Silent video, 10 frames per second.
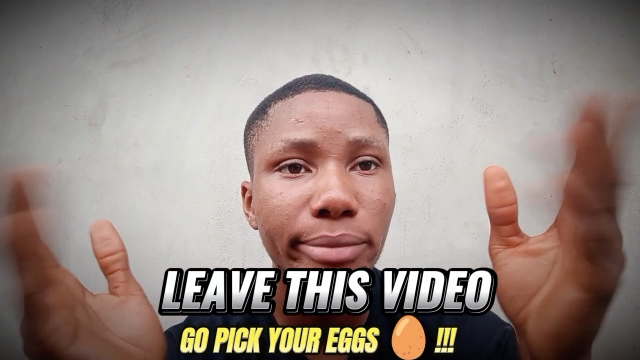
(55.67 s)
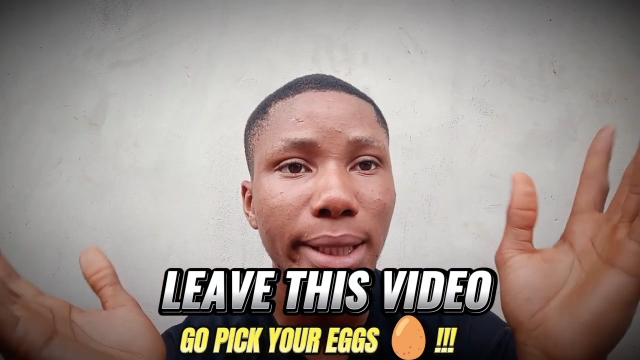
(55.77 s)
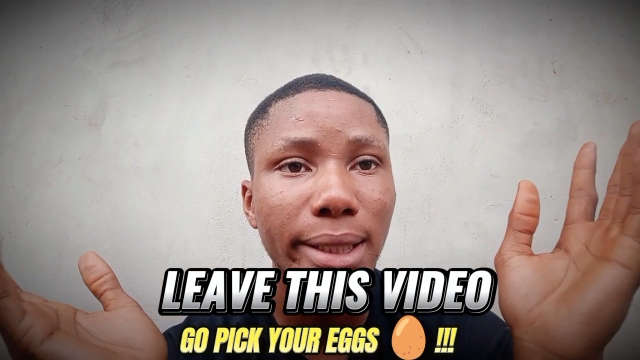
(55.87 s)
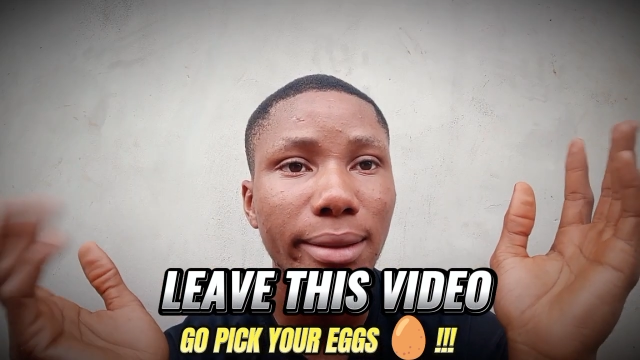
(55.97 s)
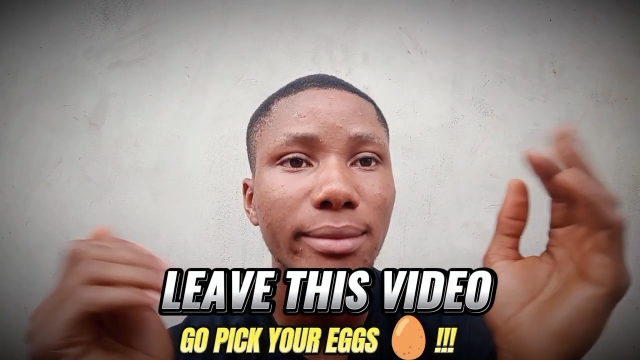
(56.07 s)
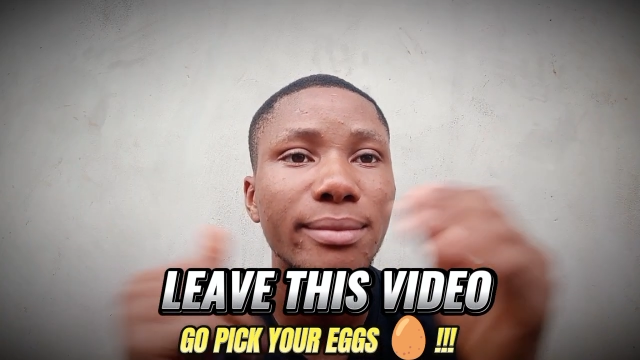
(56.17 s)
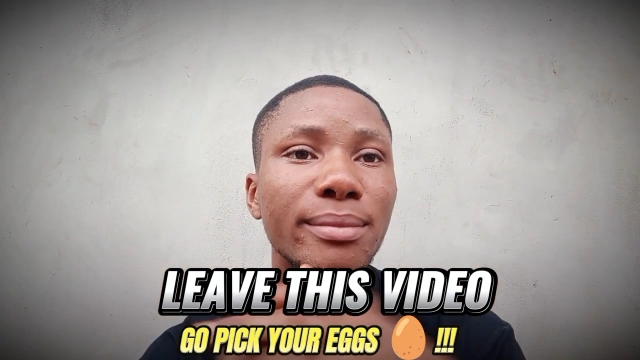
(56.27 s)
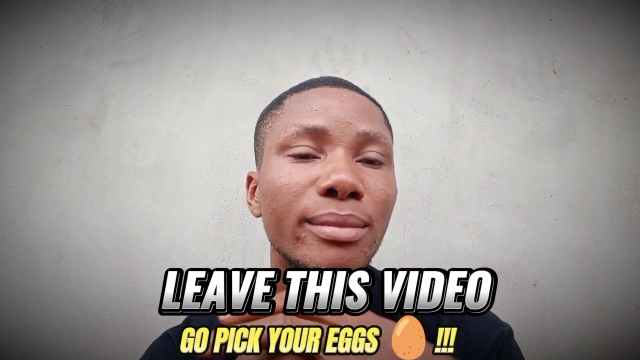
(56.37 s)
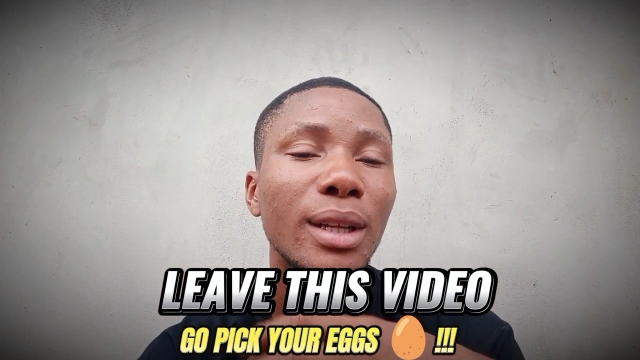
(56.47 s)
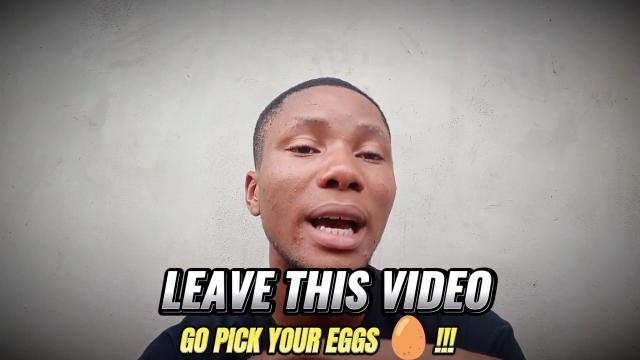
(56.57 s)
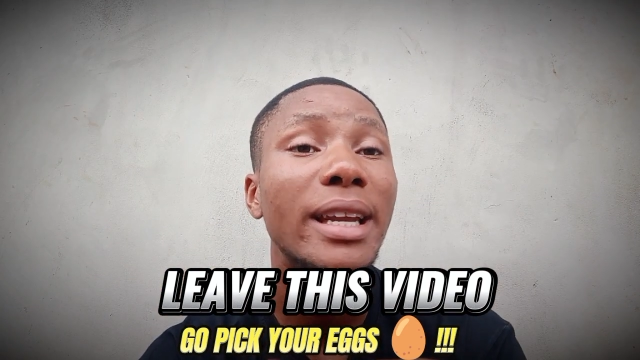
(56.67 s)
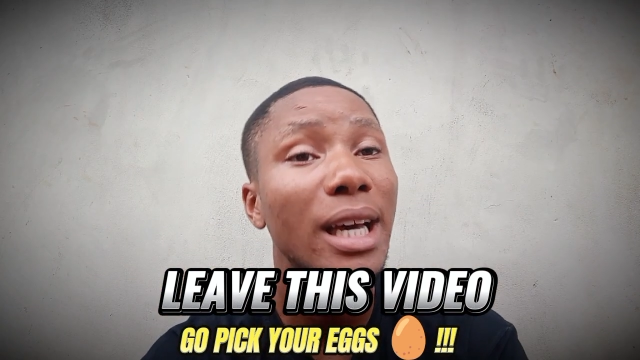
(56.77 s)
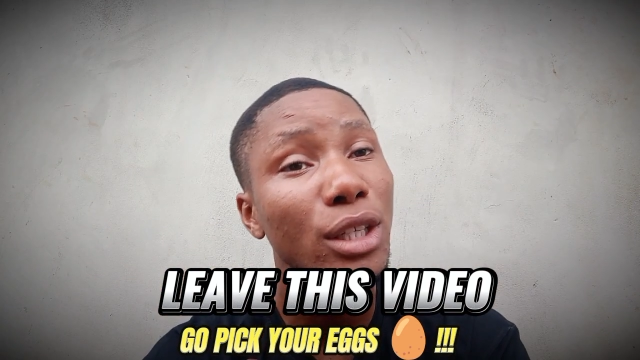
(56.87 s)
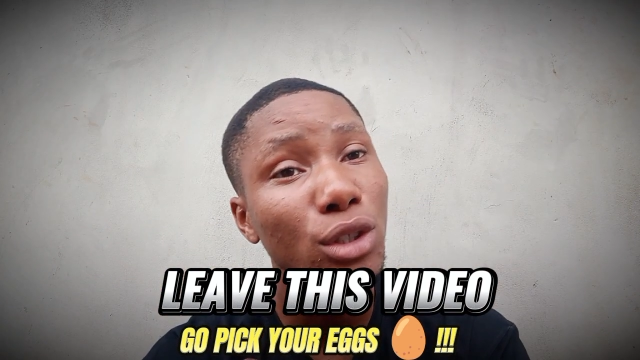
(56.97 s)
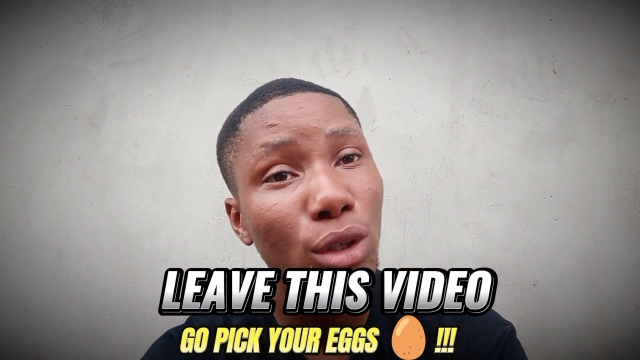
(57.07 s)
break, and
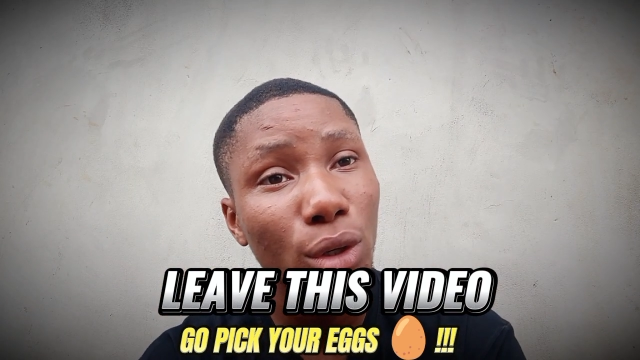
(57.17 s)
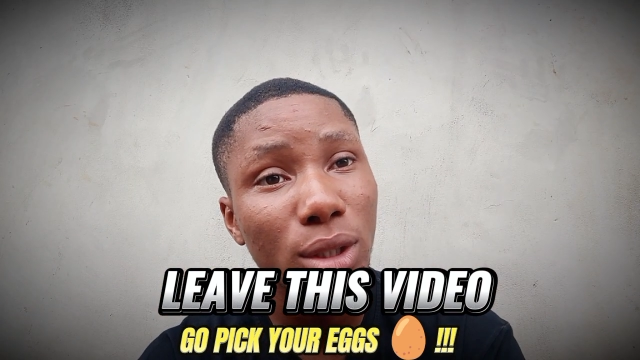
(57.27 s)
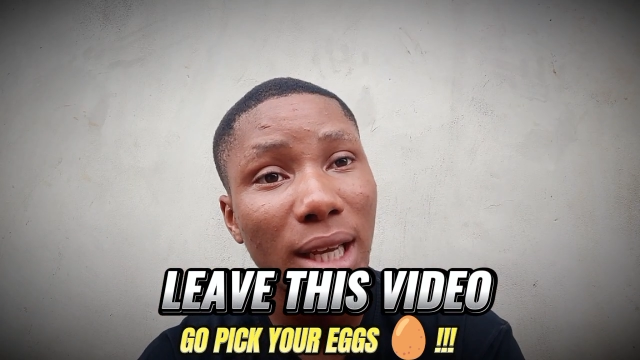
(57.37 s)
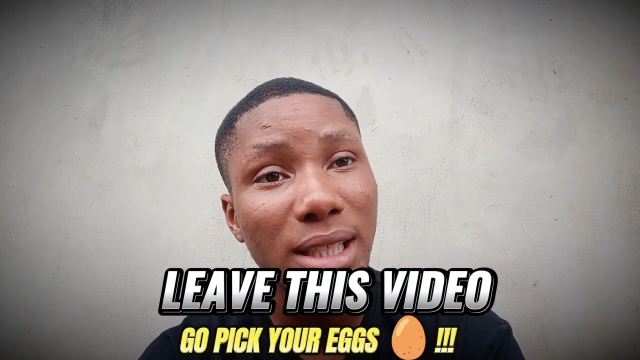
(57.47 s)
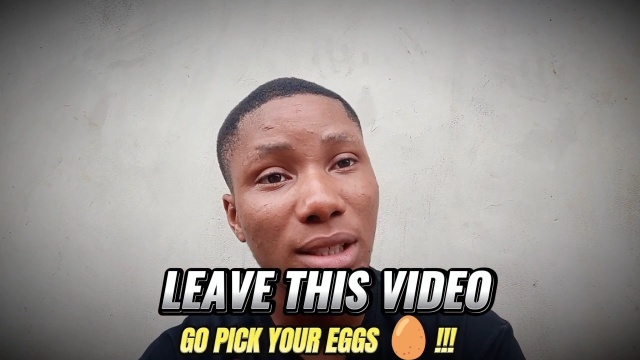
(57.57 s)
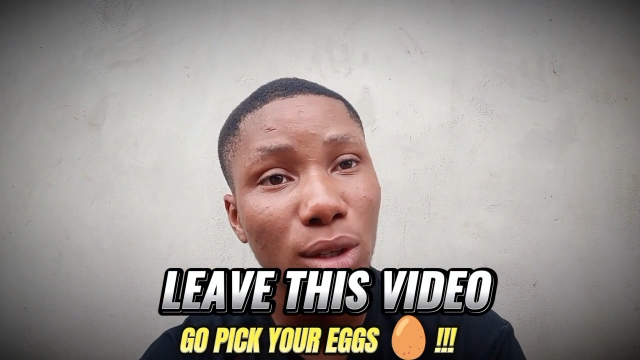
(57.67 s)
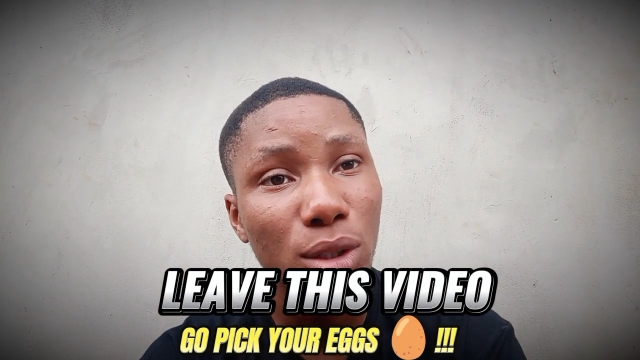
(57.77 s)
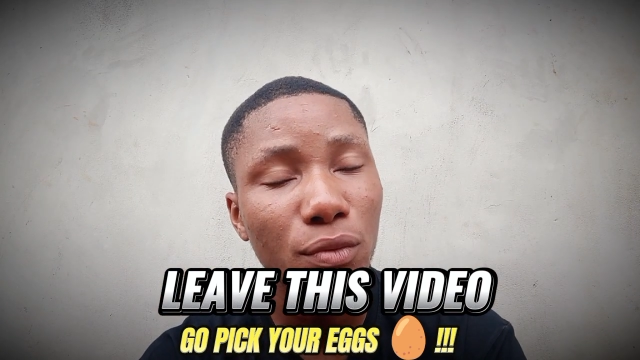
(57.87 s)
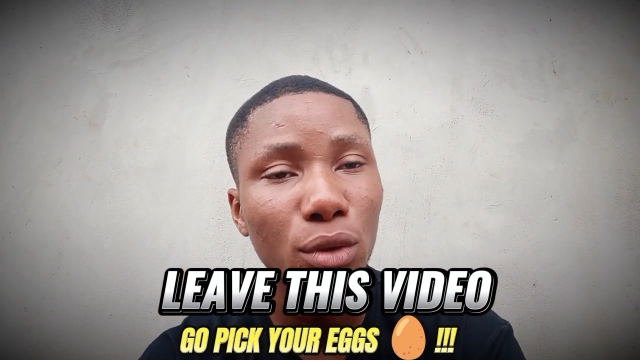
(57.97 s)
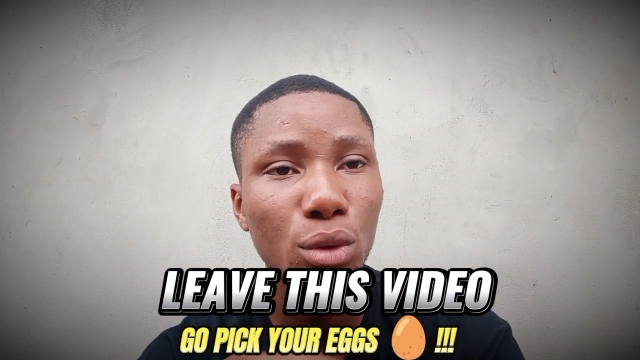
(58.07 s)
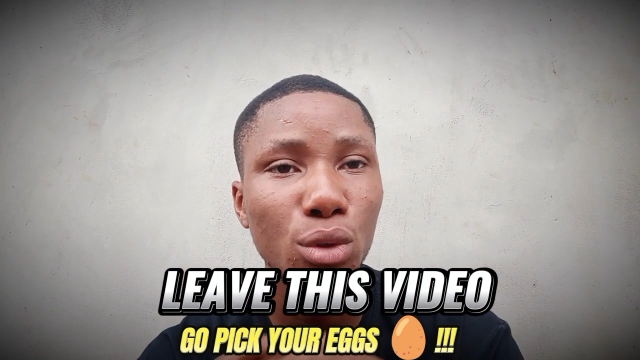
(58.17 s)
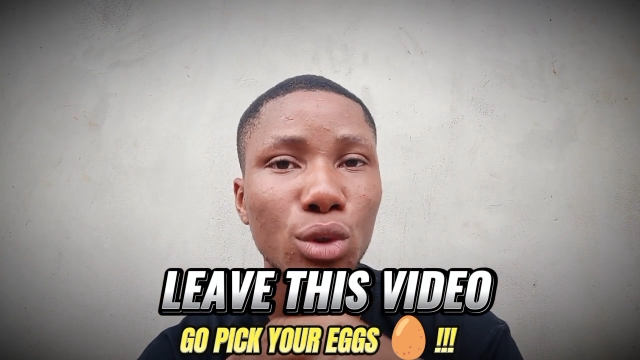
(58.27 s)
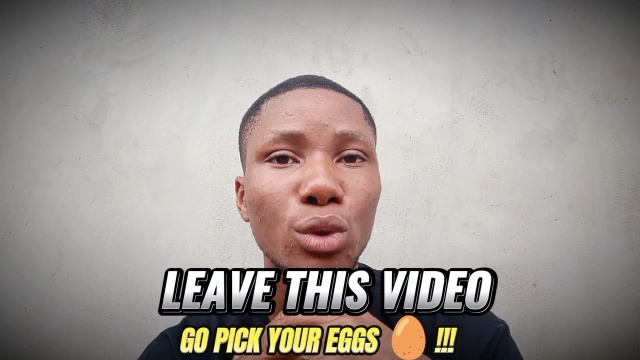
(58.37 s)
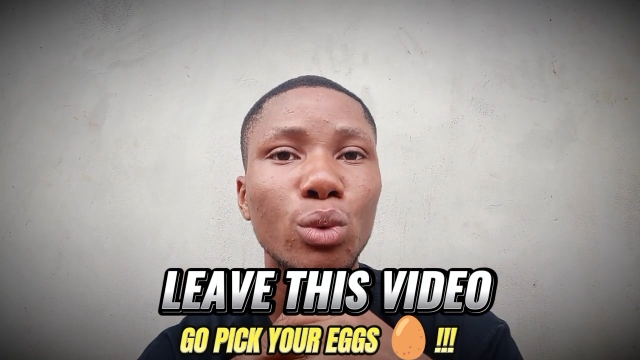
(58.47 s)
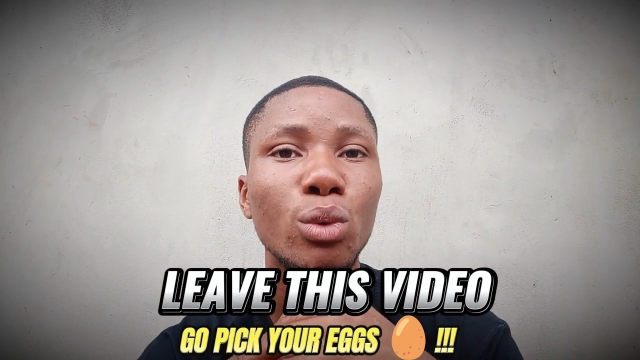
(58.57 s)
that is your loss. That is a loss for you.
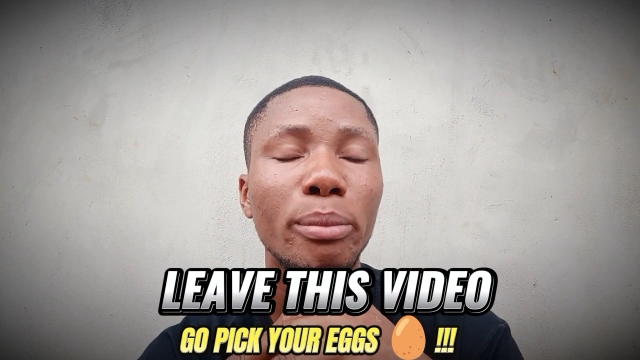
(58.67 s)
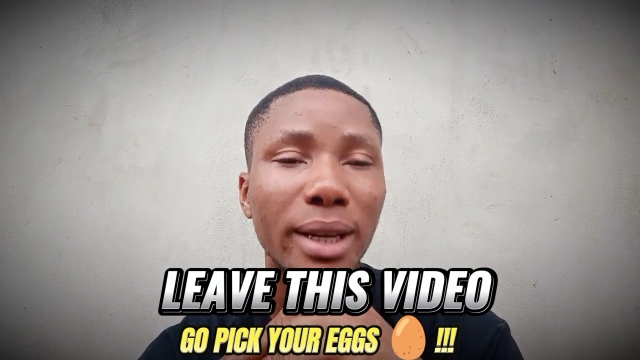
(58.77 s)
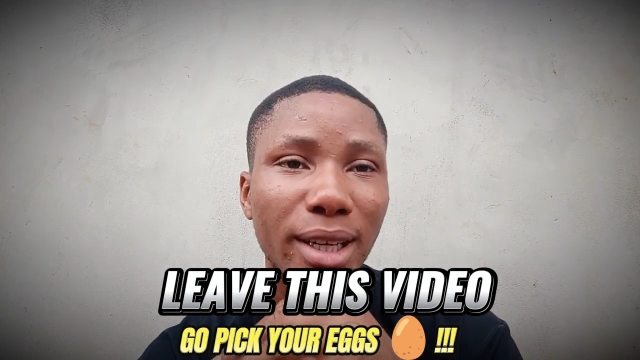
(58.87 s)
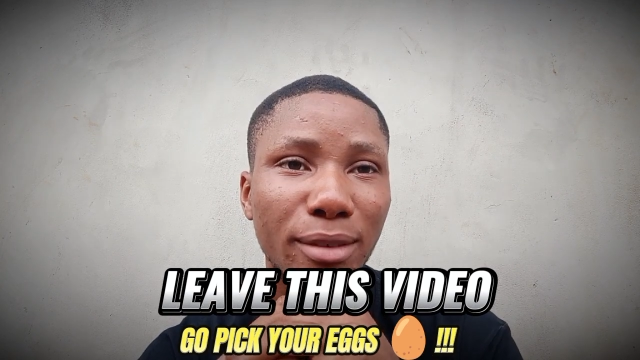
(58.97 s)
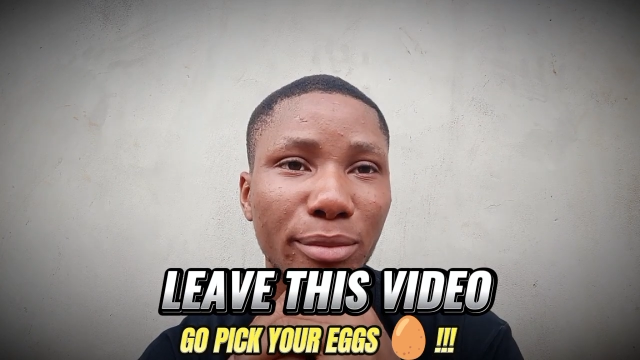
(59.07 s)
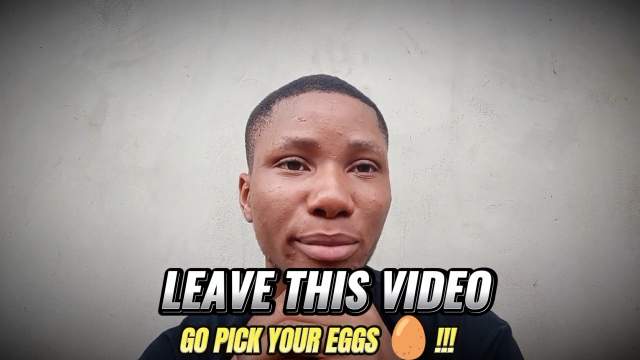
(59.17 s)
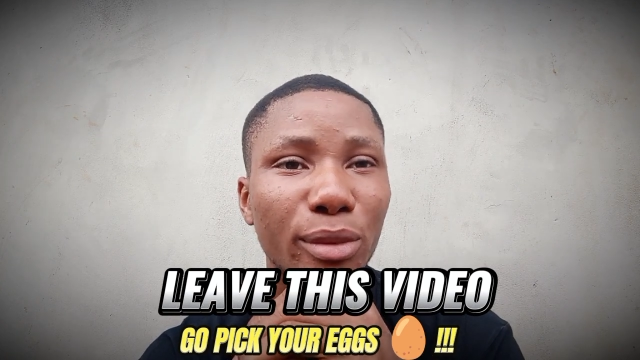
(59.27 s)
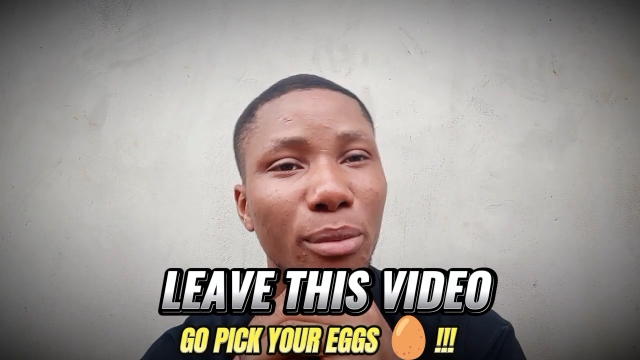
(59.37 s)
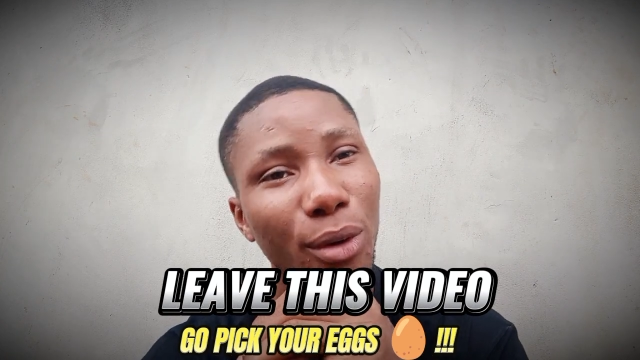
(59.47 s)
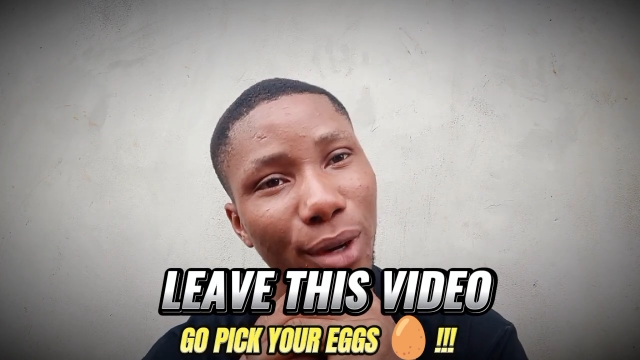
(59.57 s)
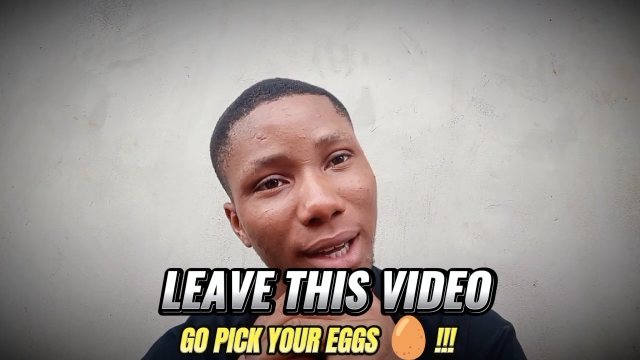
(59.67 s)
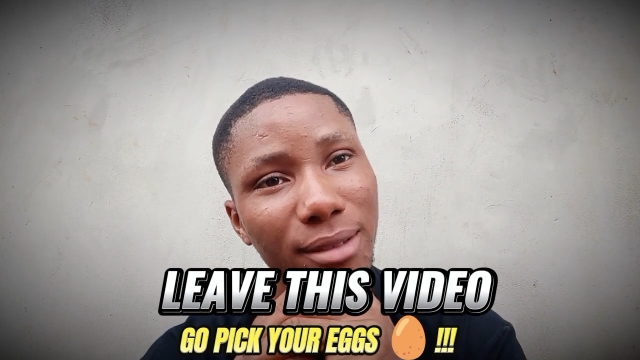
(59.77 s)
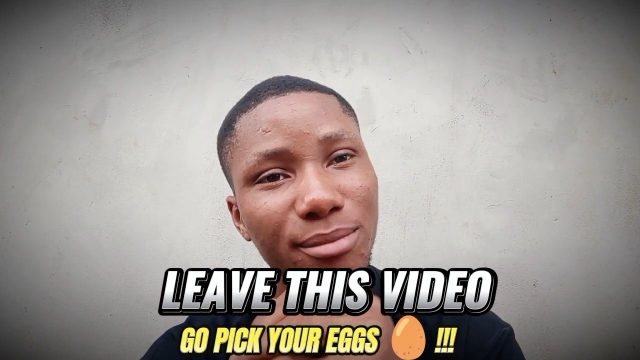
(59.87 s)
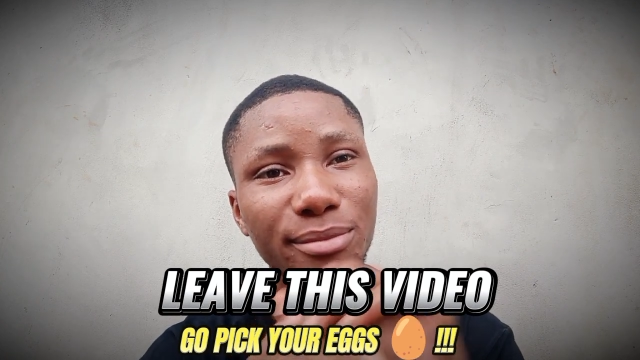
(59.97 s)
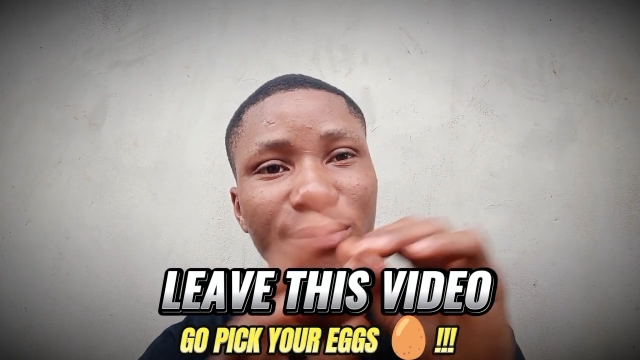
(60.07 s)
So madam, oga,